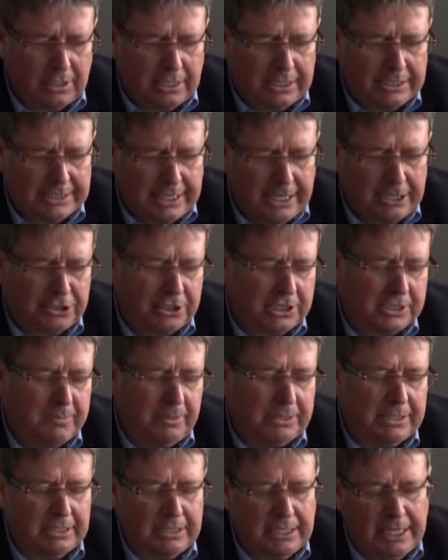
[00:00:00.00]
organizations,
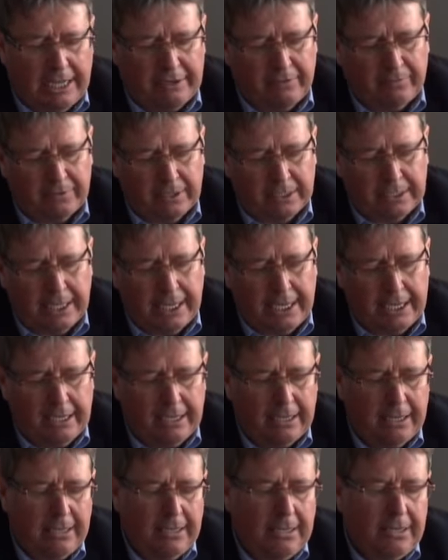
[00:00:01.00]
but at the end of the
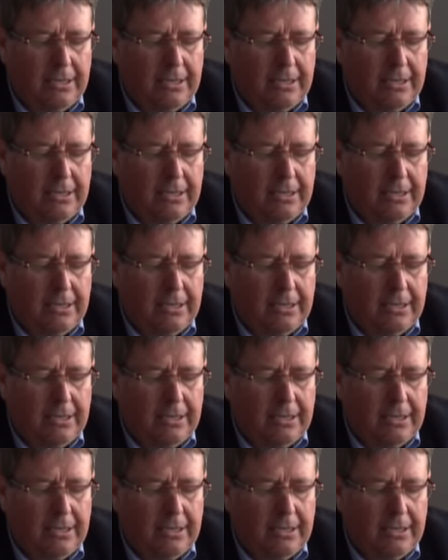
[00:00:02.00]
day,